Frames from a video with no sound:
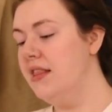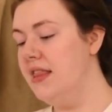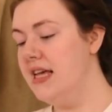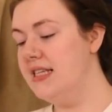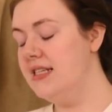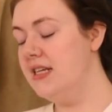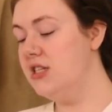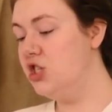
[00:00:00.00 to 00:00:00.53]

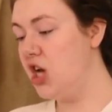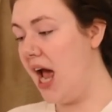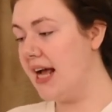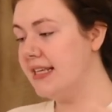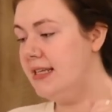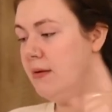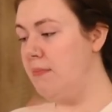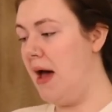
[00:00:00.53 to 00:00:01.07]
this
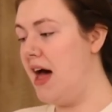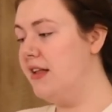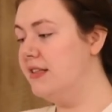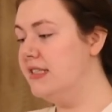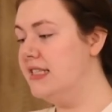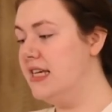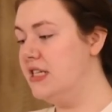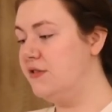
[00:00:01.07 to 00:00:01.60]
Checks and
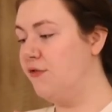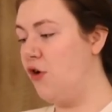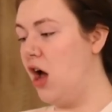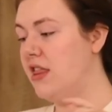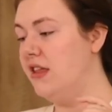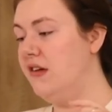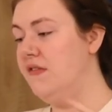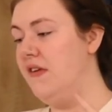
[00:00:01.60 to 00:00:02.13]
Balances
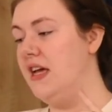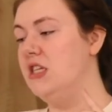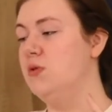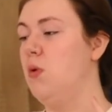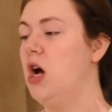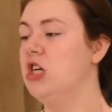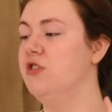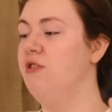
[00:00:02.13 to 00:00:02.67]
Frothy Face
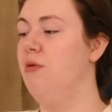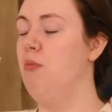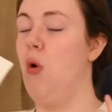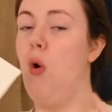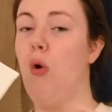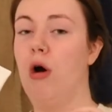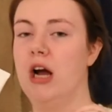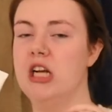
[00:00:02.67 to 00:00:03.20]
Wash from
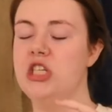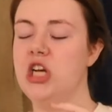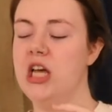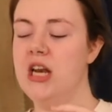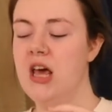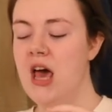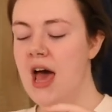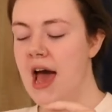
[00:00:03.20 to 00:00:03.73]

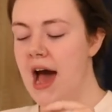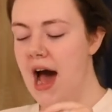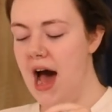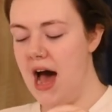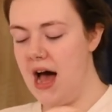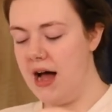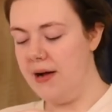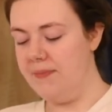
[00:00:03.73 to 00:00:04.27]
Origin.
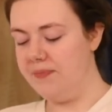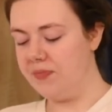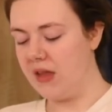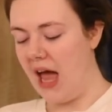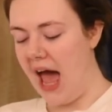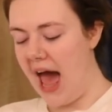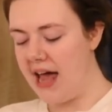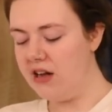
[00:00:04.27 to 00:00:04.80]
Um,
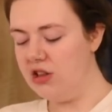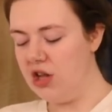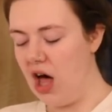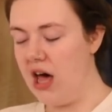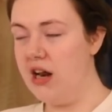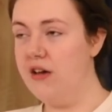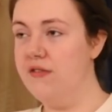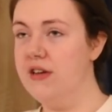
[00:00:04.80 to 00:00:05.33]
I had a
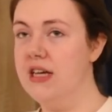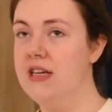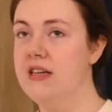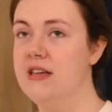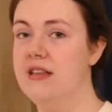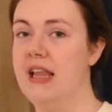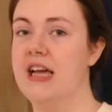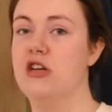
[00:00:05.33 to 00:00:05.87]
lot of
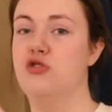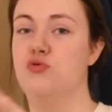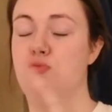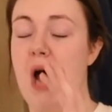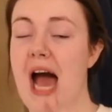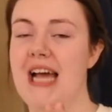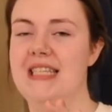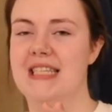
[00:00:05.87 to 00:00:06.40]
like
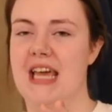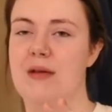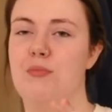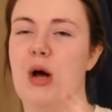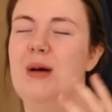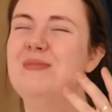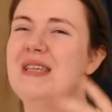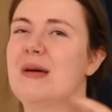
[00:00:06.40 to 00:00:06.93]
dry skin
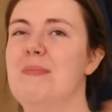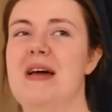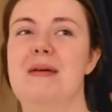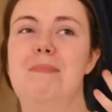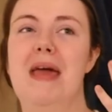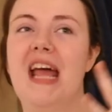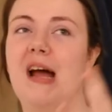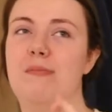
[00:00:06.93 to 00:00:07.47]
problems, like my
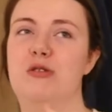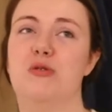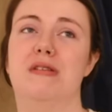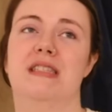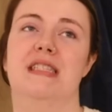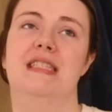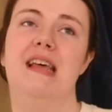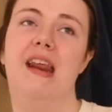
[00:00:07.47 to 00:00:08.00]
makeup just
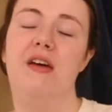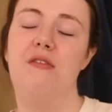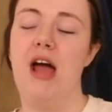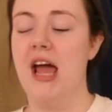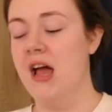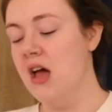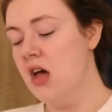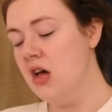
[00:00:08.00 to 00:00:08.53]
wasn't sitting
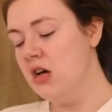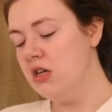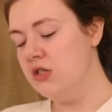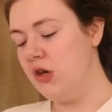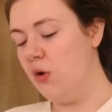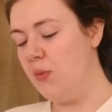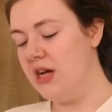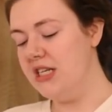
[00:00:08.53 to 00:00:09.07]
right.
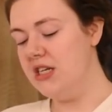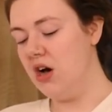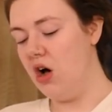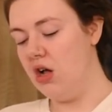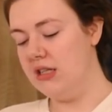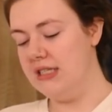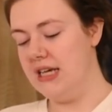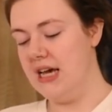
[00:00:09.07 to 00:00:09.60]
So I went to
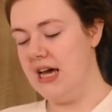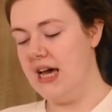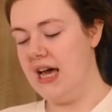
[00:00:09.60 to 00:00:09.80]
Ulta